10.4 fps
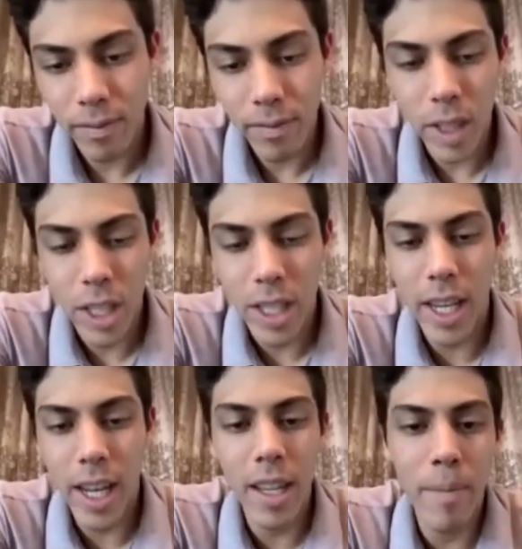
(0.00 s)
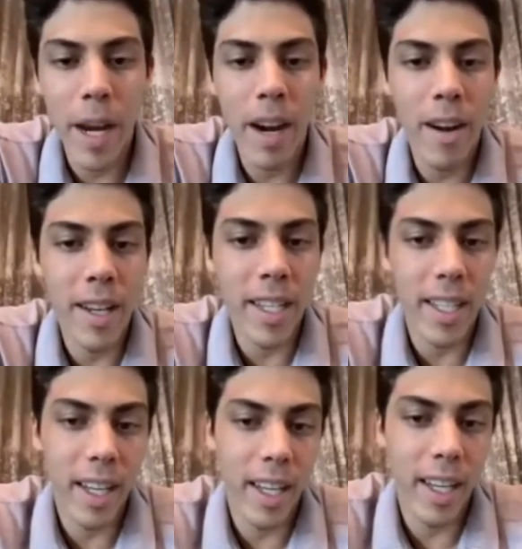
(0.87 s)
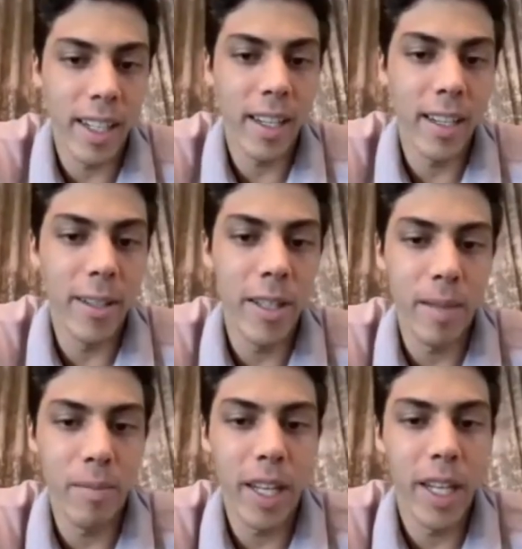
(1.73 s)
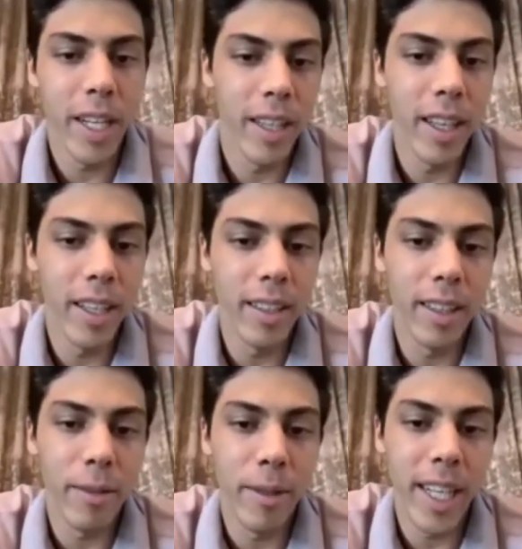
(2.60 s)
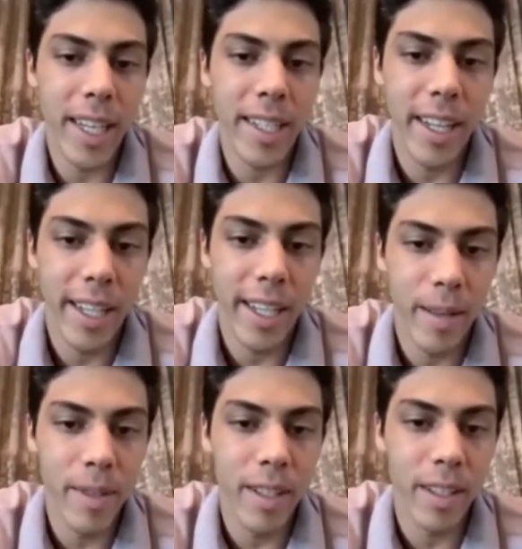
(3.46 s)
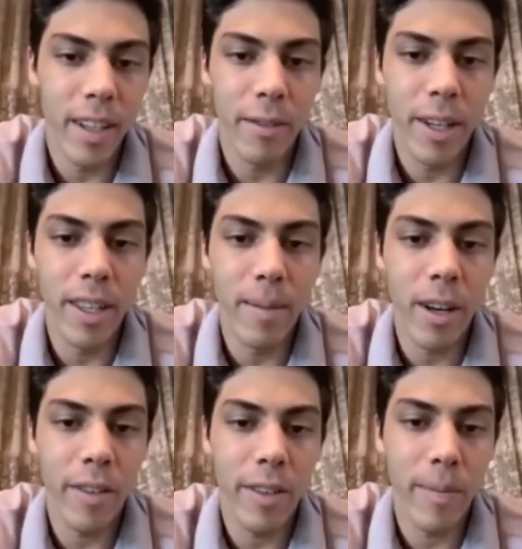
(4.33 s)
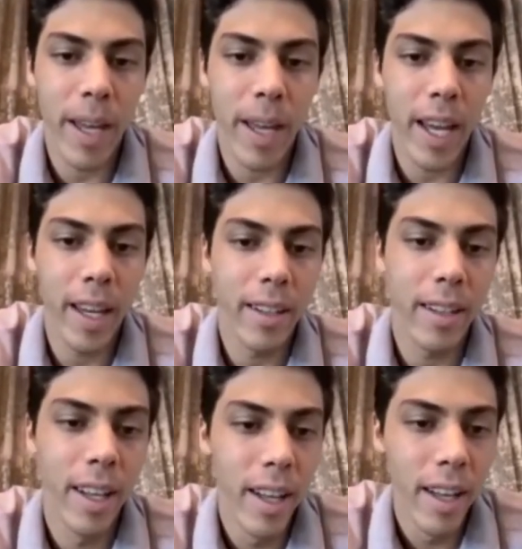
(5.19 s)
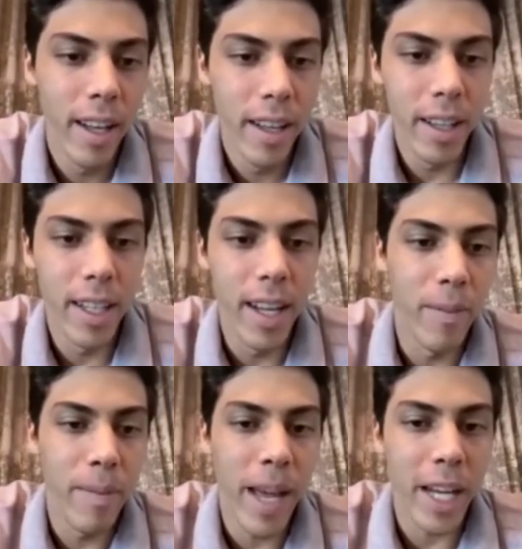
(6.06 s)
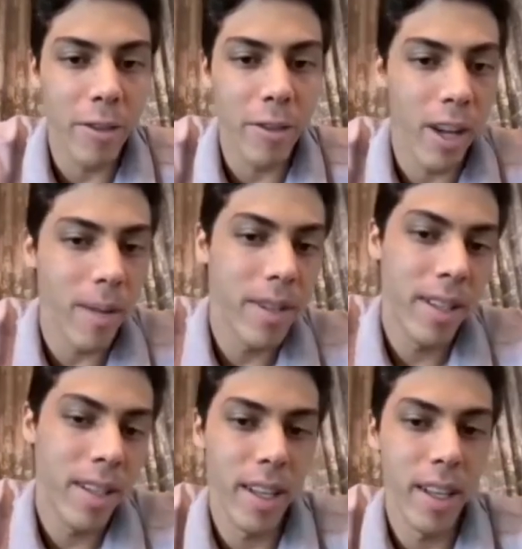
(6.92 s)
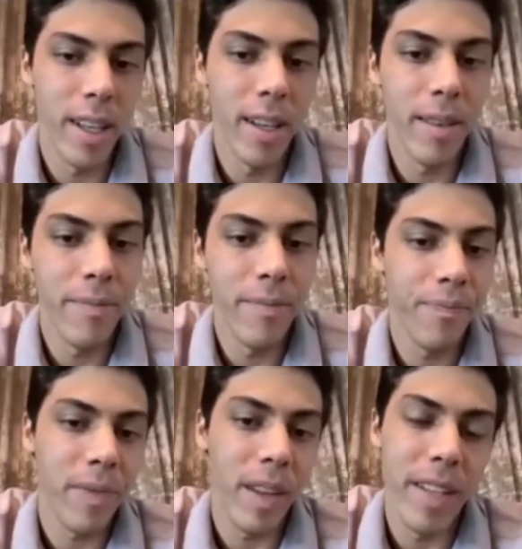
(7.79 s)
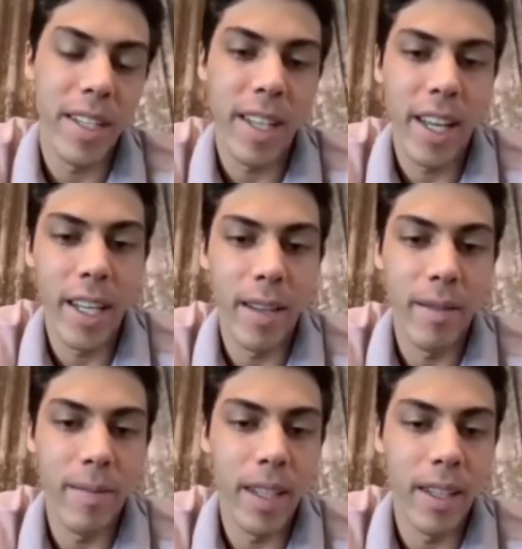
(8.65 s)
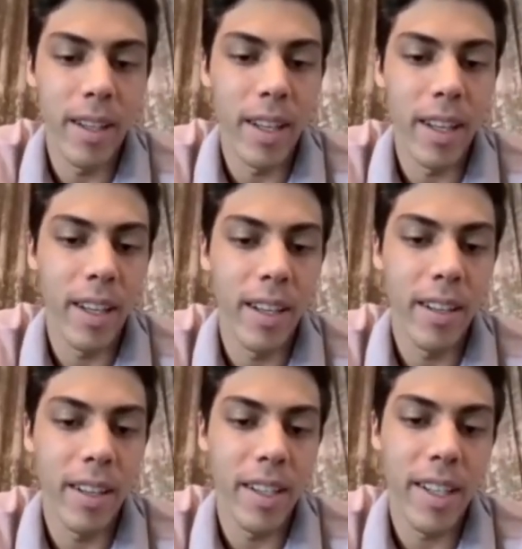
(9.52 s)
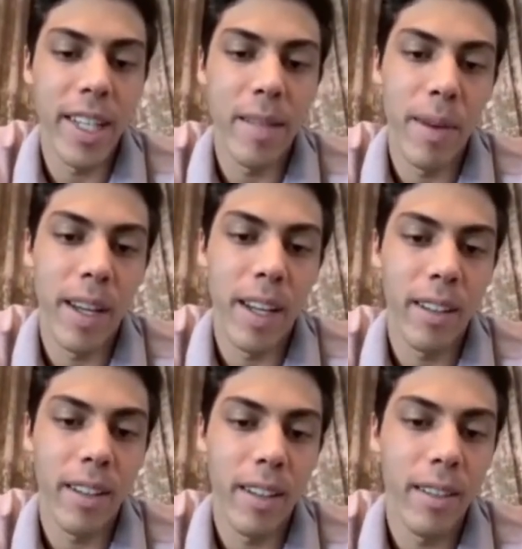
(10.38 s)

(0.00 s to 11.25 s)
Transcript: just getting the bearings again, getting used to playing in the the three deck stadiums and, and reading the ball off the bat and the different backdrops. Um, of each stadium, and and it's nice to be back out there.